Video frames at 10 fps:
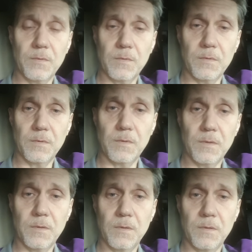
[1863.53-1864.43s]

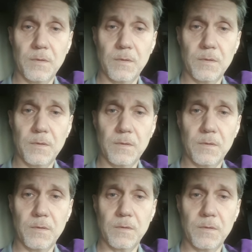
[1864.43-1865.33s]

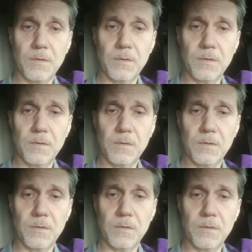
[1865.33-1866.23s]

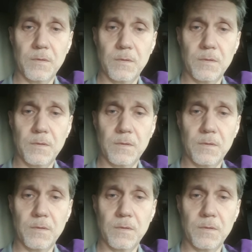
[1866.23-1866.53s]
Nobody speaks.